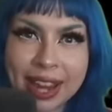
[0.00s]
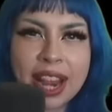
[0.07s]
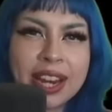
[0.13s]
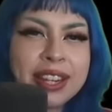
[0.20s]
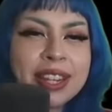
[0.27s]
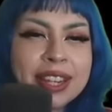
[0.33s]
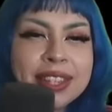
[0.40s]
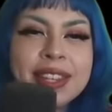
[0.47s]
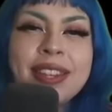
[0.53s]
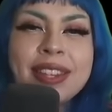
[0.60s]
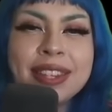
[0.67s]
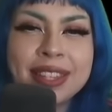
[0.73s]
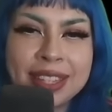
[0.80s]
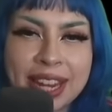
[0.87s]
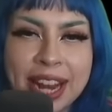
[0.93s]
And it isn't
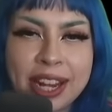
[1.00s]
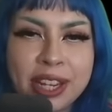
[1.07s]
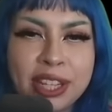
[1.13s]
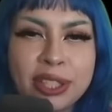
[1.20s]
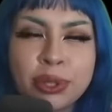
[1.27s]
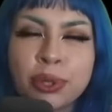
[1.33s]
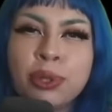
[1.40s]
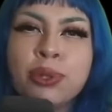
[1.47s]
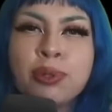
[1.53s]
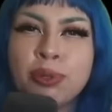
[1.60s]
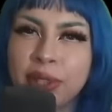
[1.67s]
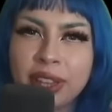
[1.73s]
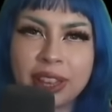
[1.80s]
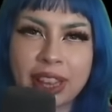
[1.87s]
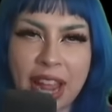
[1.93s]
stated who
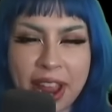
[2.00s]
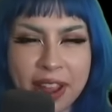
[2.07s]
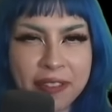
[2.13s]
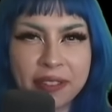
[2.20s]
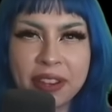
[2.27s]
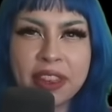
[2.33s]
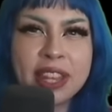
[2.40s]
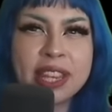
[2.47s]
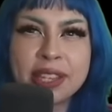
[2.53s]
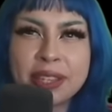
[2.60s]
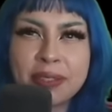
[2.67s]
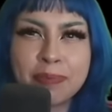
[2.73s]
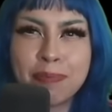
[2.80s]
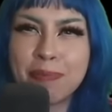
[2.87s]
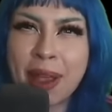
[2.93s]
left this
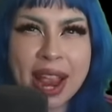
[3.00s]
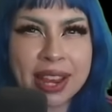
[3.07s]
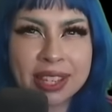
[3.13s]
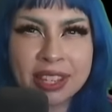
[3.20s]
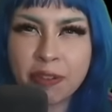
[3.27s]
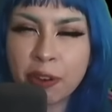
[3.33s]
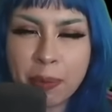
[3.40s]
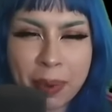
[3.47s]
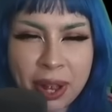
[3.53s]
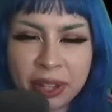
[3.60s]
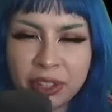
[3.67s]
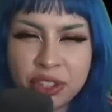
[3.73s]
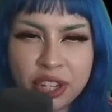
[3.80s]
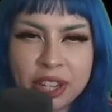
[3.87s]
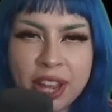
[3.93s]
mess of an
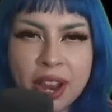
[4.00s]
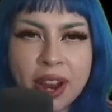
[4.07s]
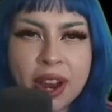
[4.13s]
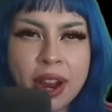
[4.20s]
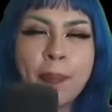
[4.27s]
apology there,